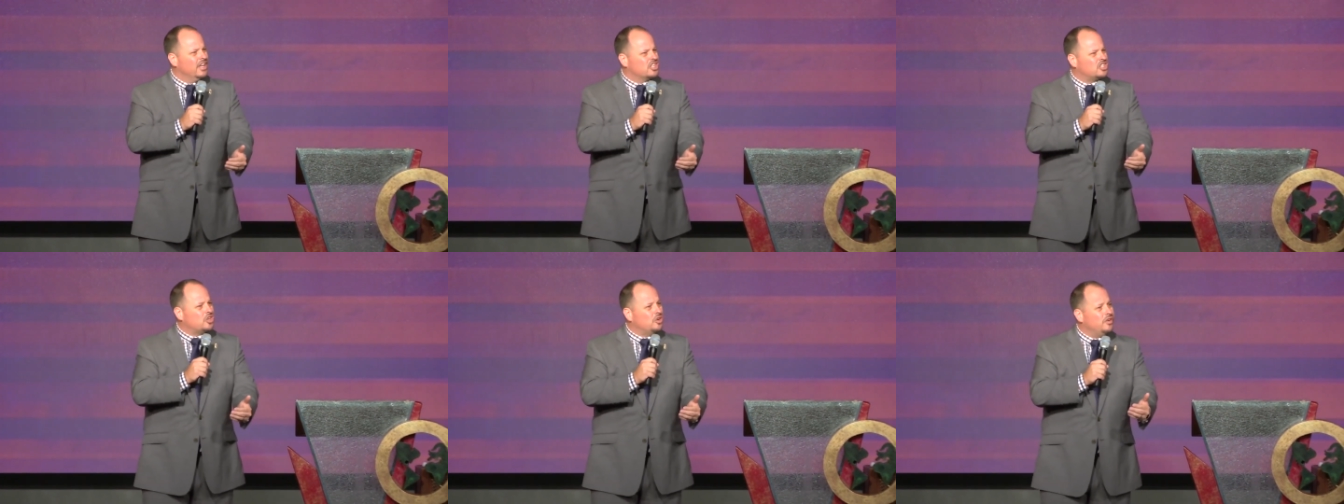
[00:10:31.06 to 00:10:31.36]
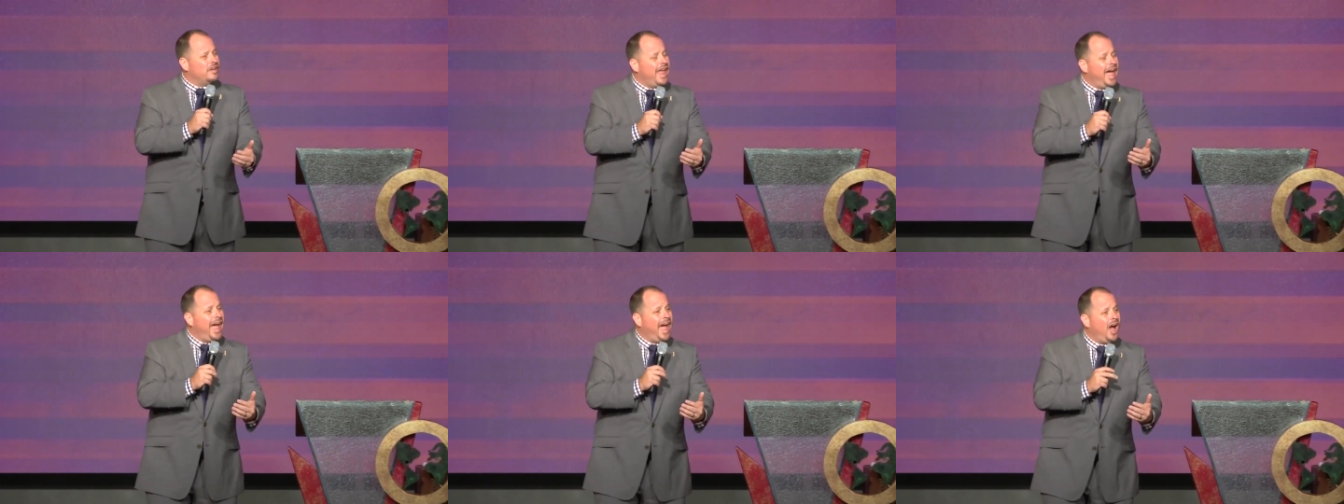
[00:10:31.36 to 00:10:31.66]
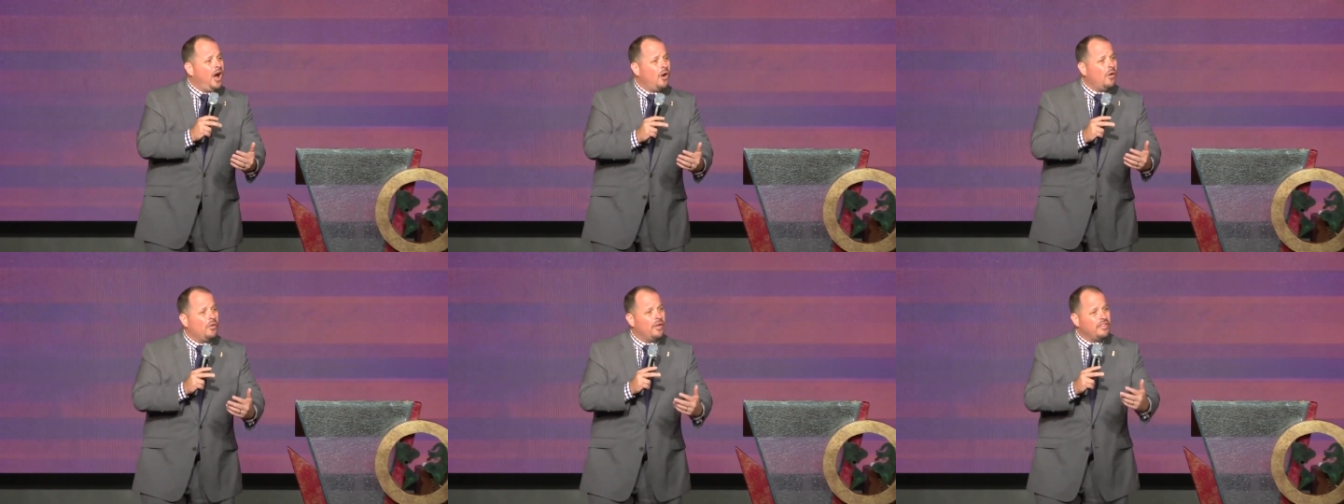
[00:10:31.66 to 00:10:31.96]
So
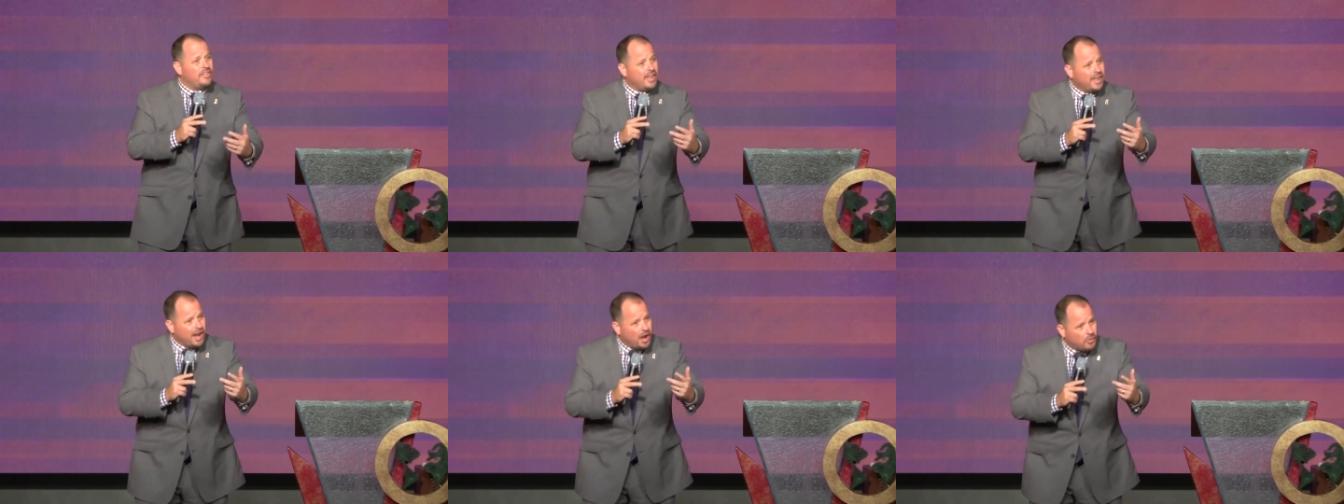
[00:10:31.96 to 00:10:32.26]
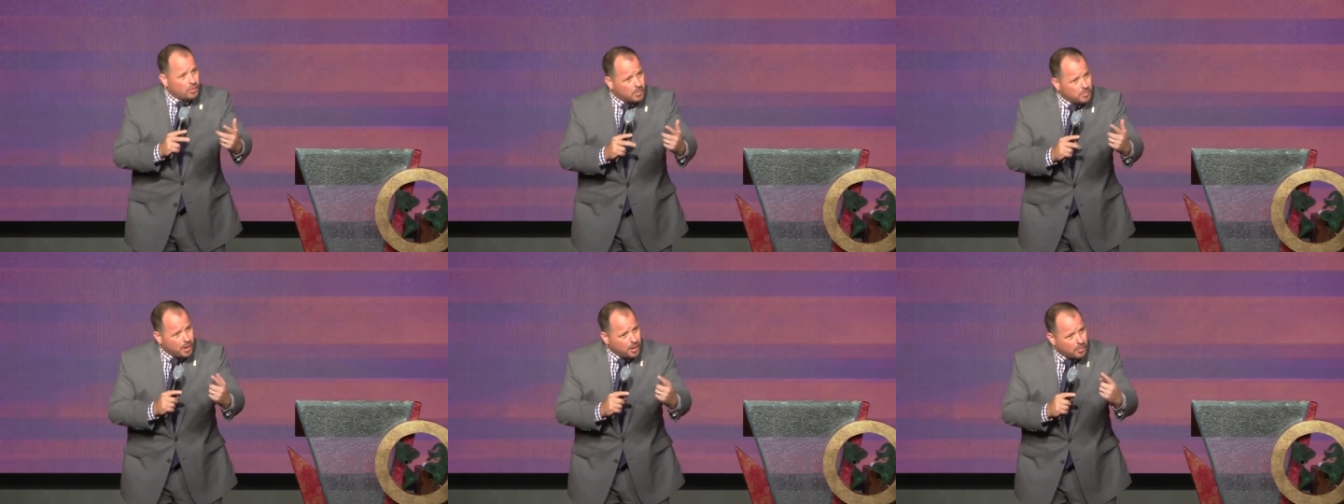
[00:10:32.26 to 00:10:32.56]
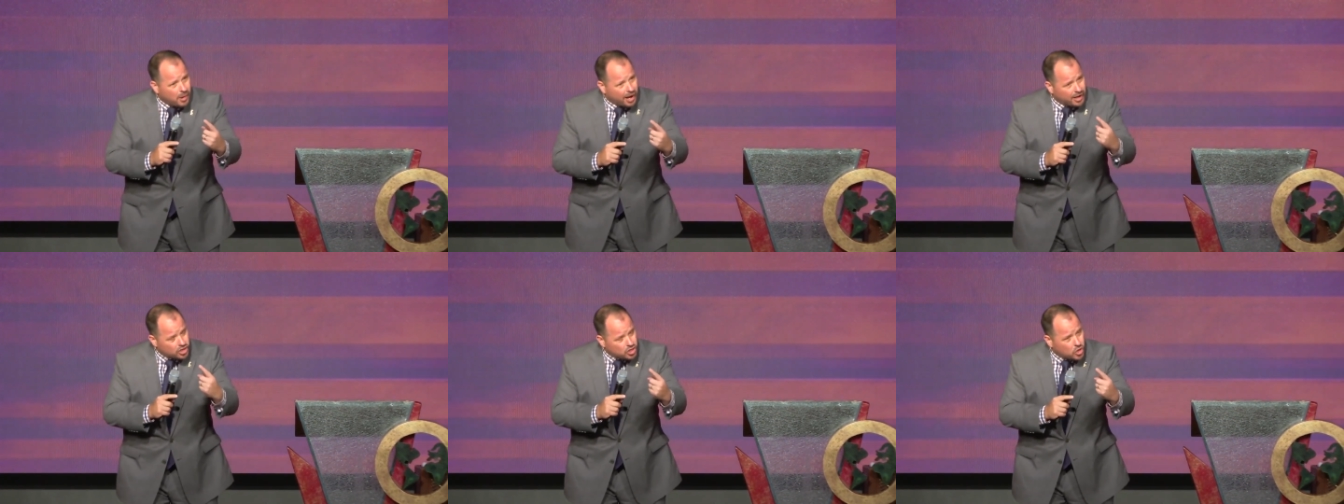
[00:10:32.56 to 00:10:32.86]
now, and then I
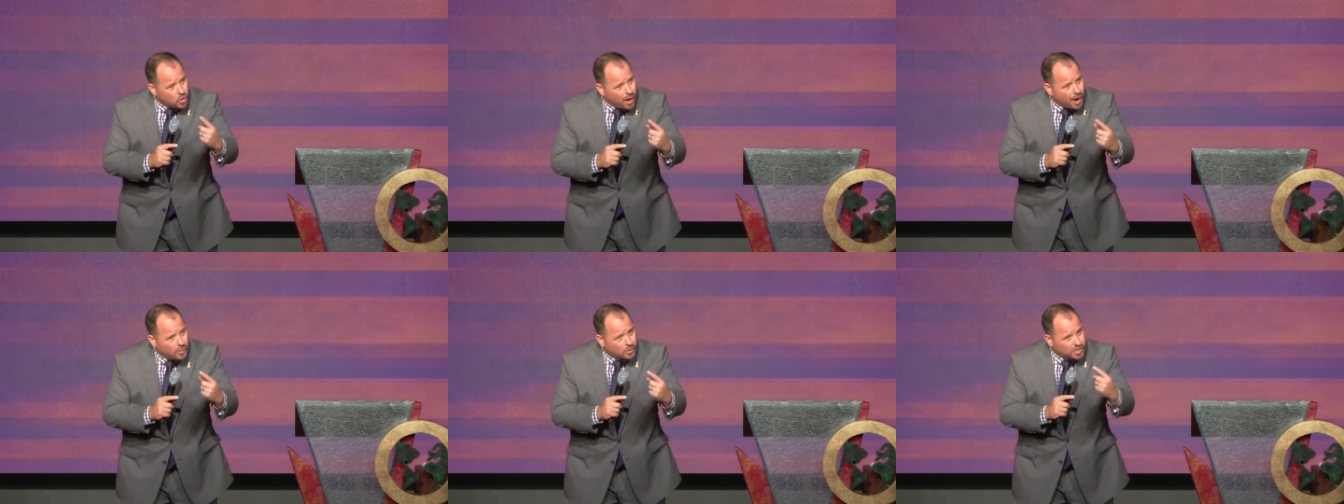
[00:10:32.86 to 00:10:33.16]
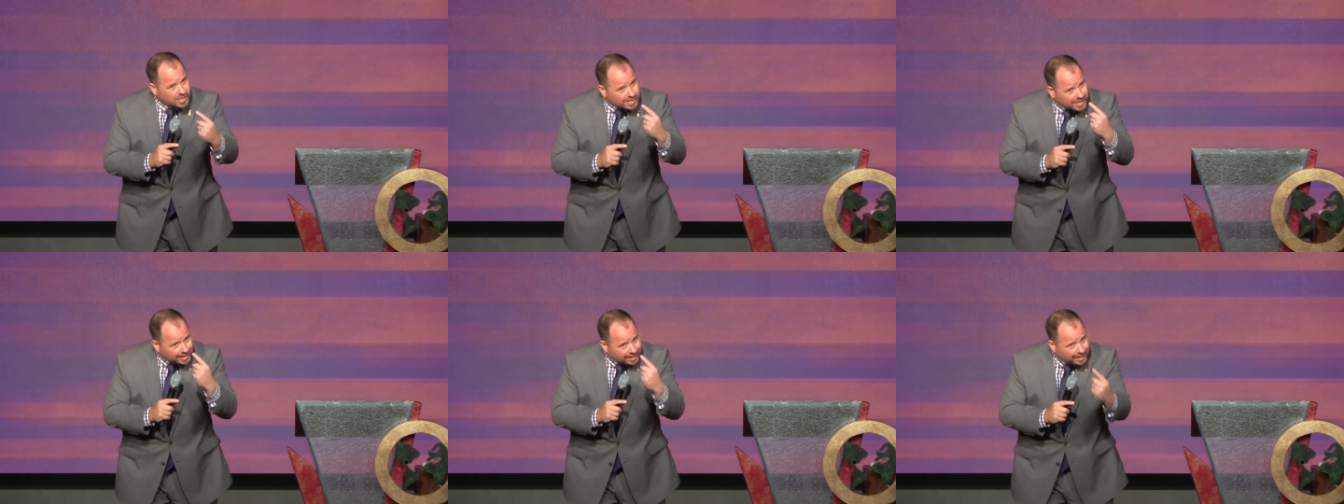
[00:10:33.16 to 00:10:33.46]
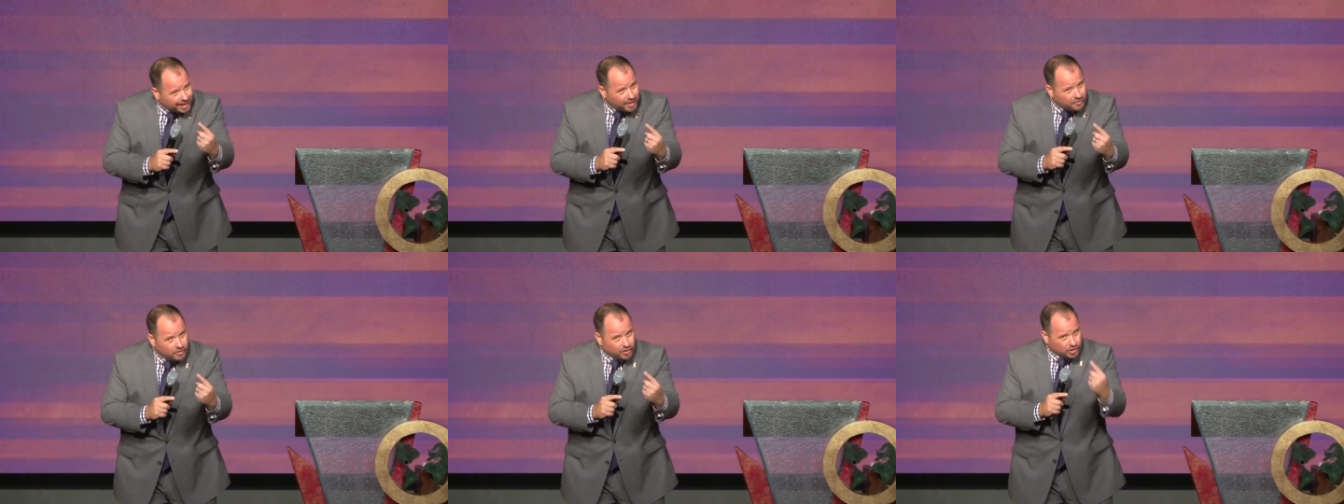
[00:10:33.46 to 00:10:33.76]
remember I knew I was
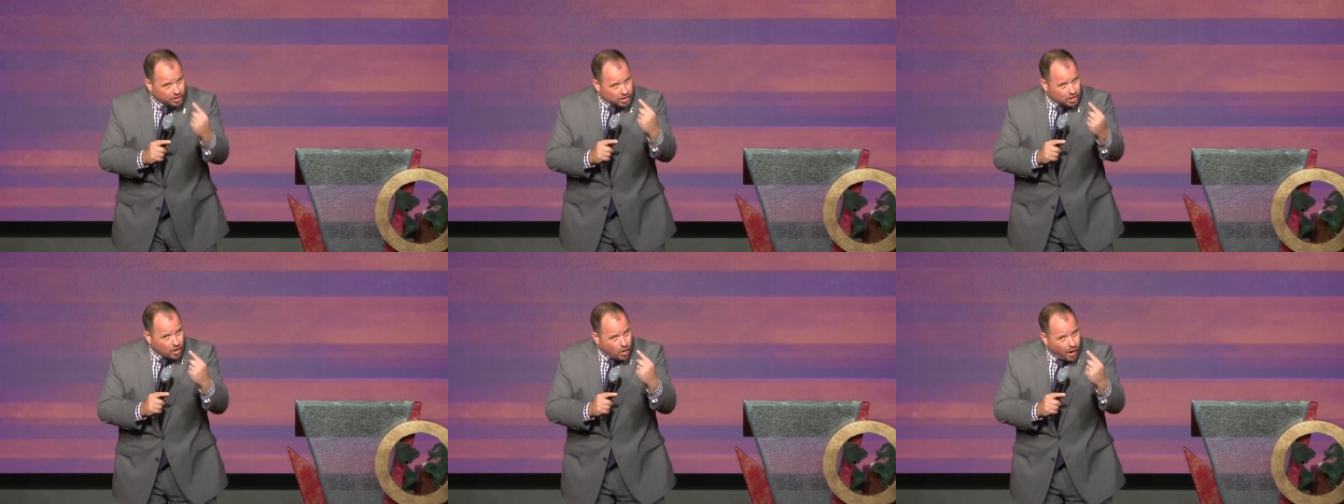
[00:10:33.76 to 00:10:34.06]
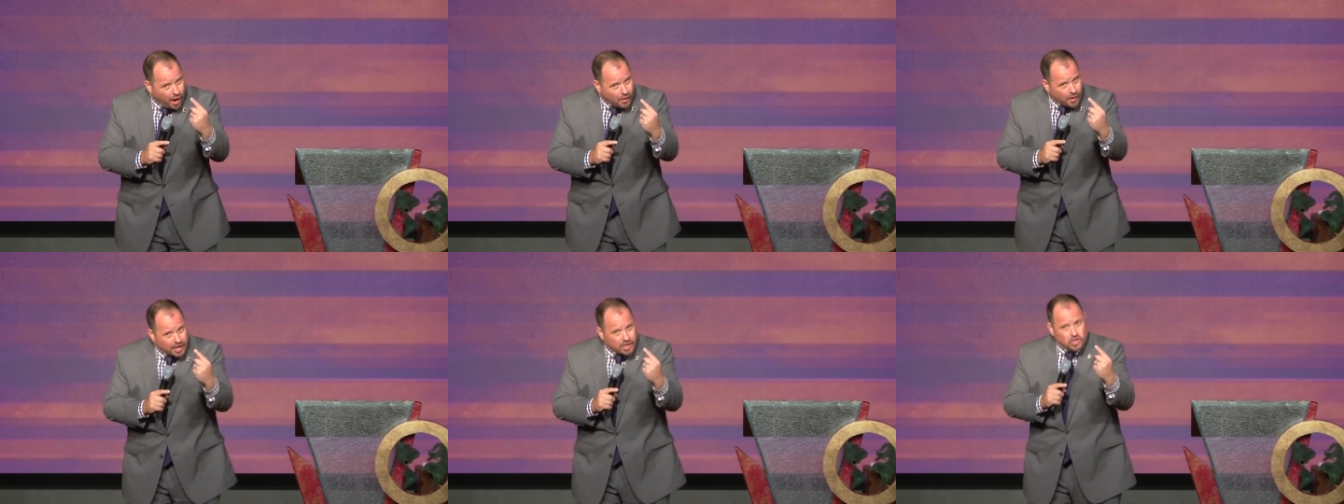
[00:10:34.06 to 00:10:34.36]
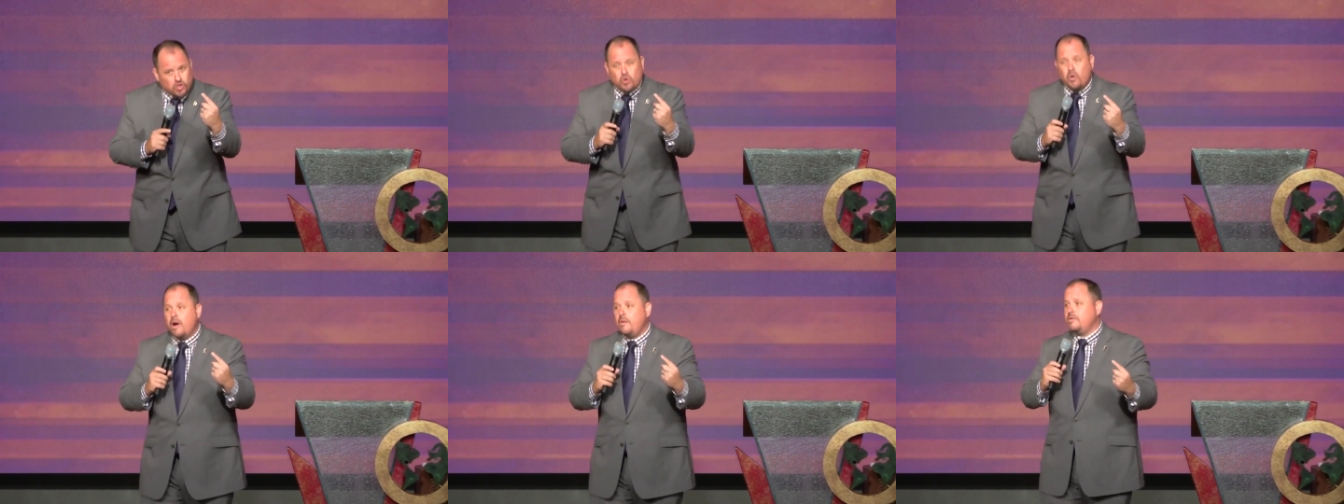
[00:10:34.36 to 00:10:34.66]
delivered. You know how I
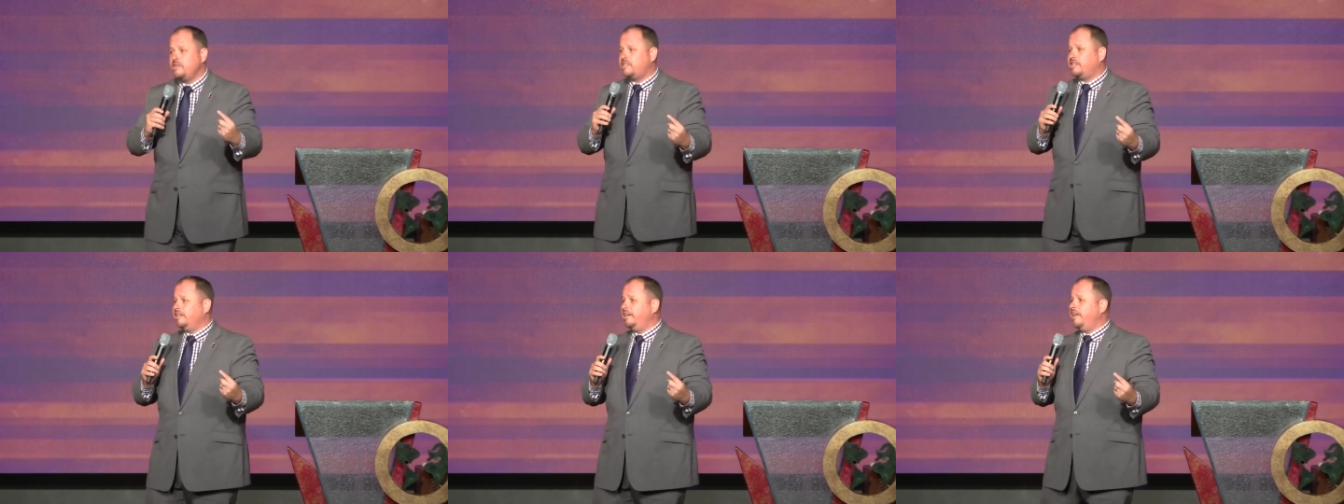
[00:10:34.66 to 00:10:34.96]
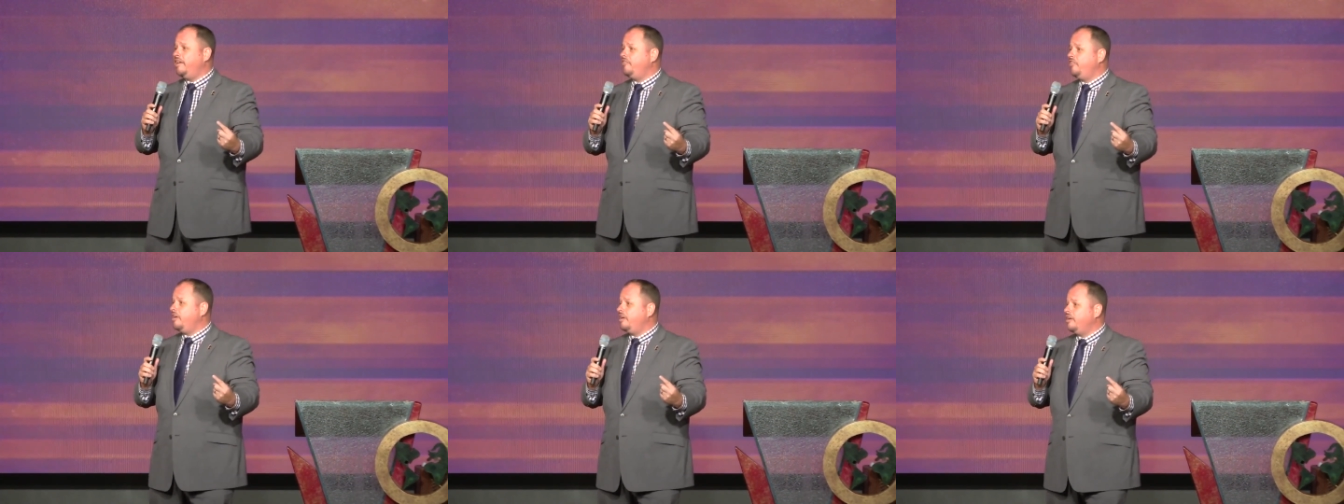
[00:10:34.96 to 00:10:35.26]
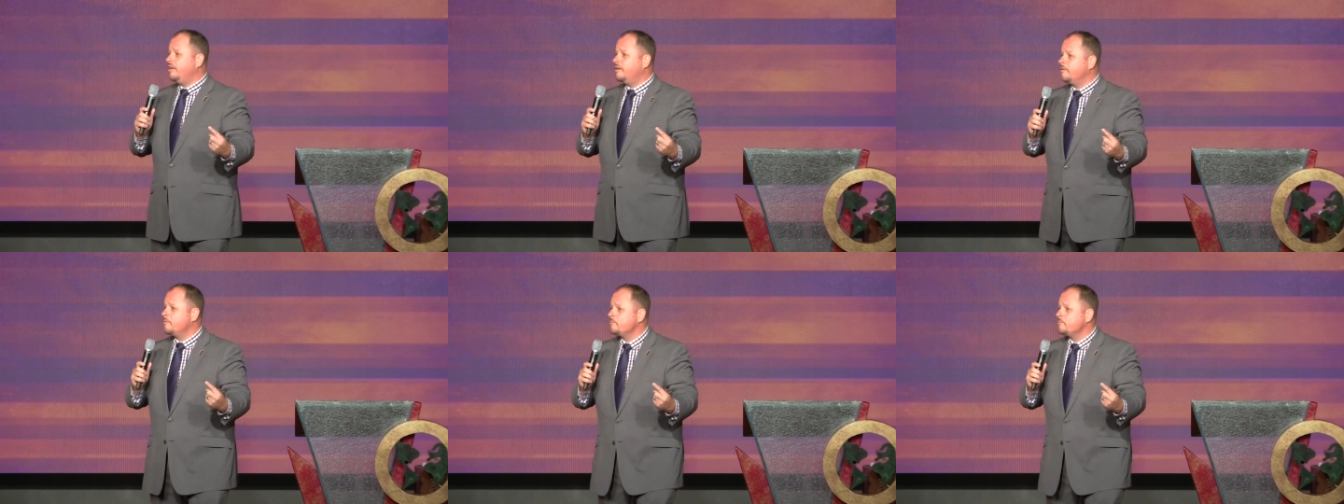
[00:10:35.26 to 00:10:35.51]
knew I was delivered?